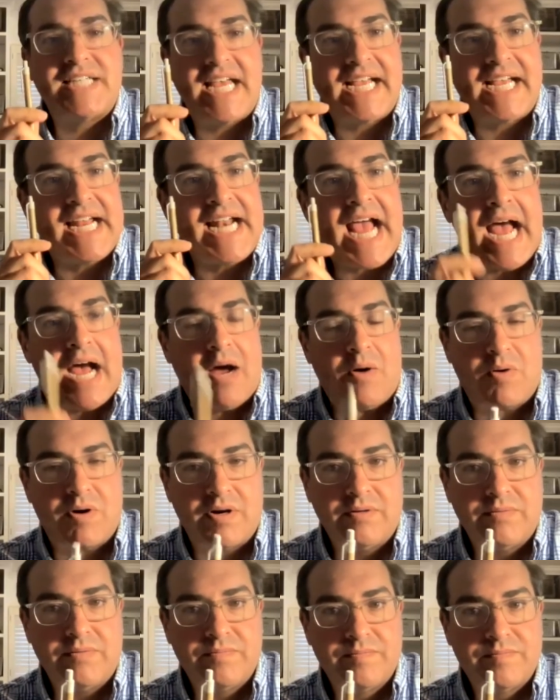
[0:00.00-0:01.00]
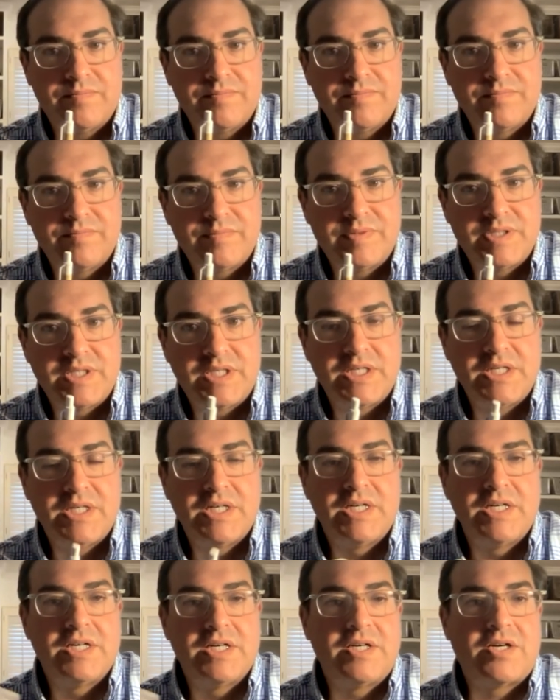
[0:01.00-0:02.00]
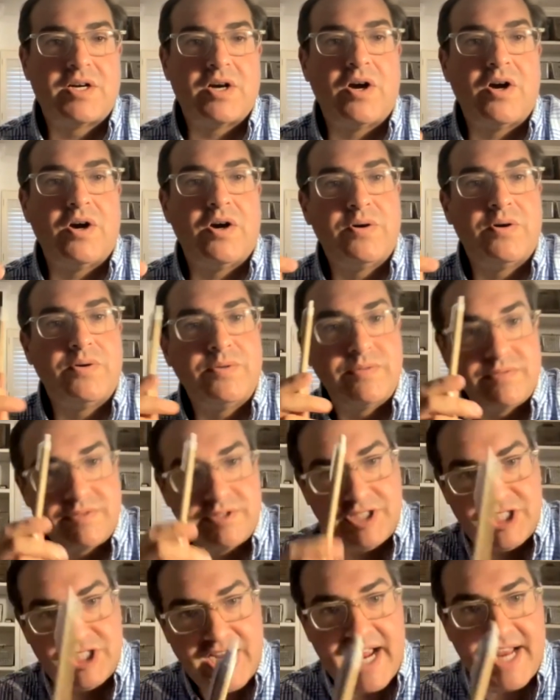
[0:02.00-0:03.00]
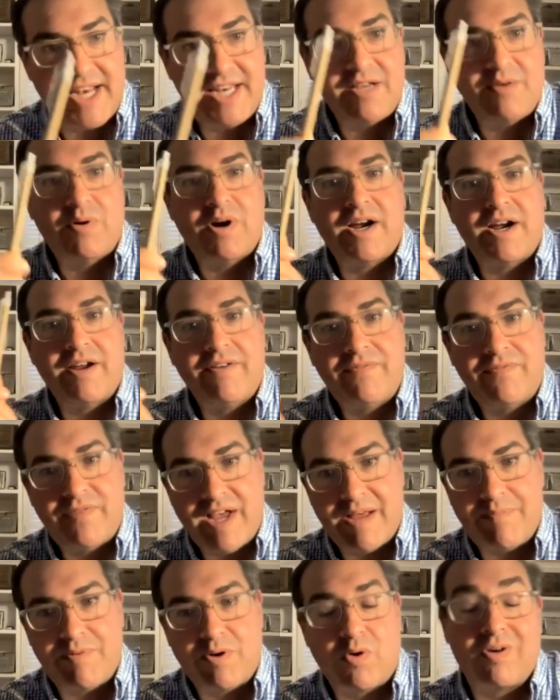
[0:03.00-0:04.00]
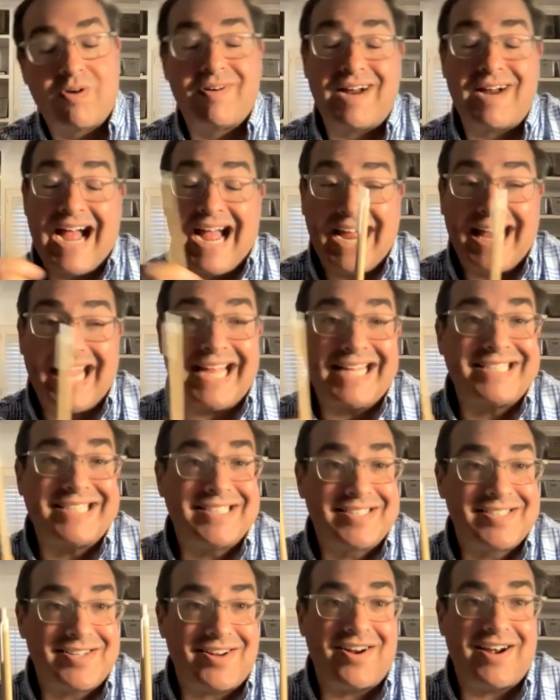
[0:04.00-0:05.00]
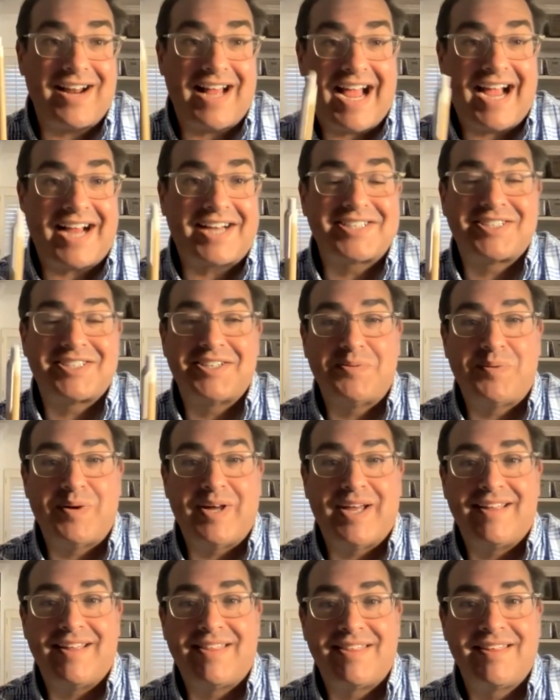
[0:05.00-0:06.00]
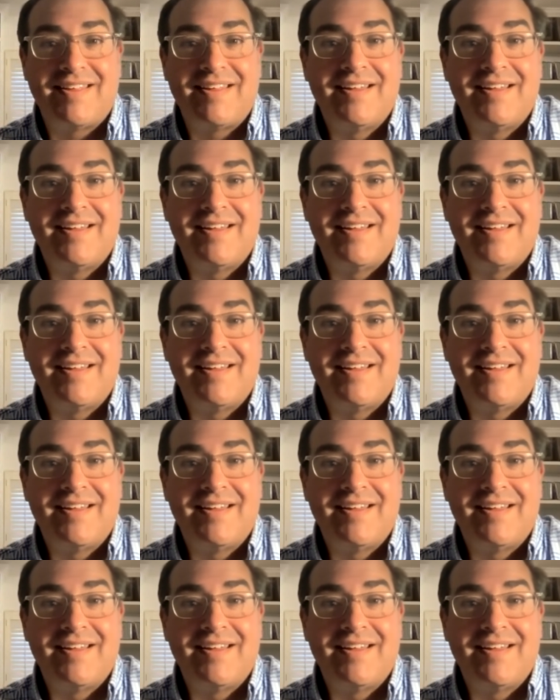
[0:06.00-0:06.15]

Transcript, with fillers: take an hour, go January, Feb, or I like to start actually with